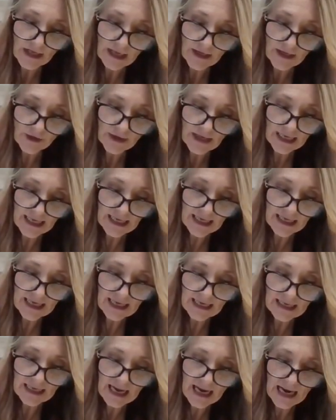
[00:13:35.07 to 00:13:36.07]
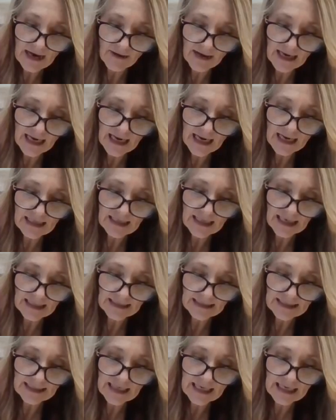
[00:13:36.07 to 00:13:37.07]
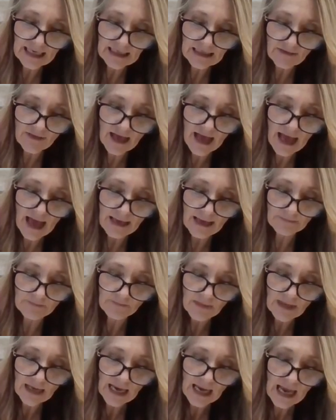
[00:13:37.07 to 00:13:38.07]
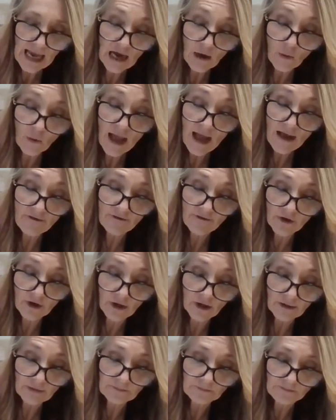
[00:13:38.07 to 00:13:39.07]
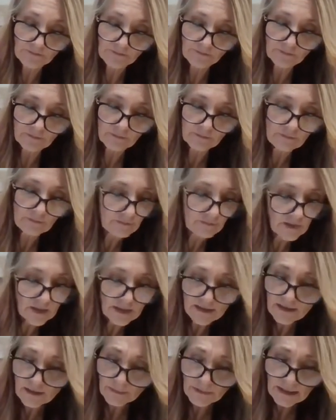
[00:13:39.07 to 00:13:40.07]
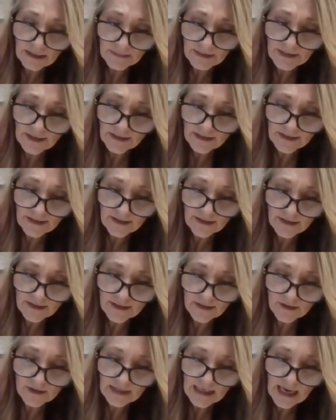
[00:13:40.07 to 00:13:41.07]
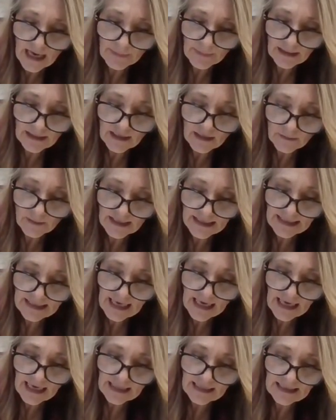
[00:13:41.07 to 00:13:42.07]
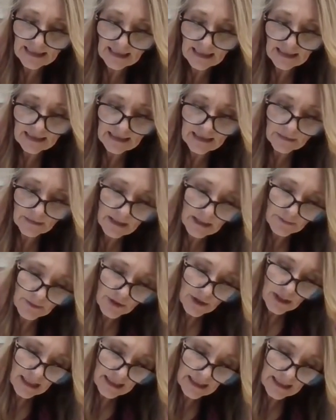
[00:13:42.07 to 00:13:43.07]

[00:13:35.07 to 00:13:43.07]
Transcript: you get it in an area, and that's the end of that. However, sometimes there's just those happy little mistakes, and sometimes you get